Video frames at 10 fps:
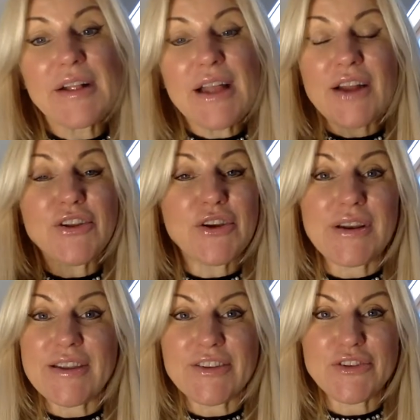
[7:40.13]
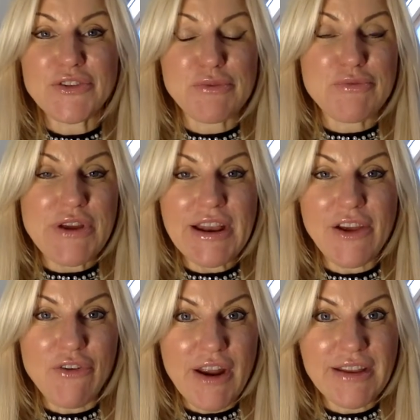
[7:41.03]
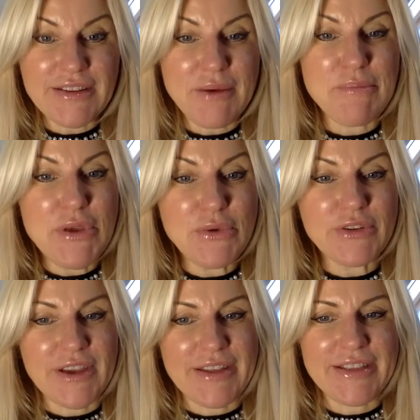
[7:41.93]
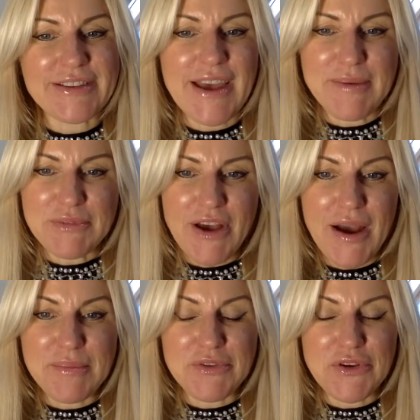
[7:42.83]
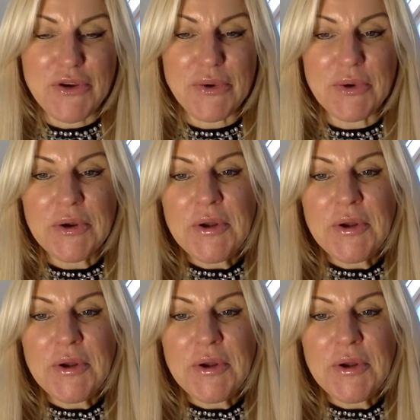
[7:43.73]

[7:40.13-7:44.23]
And you can listen to some really great music at the same time too.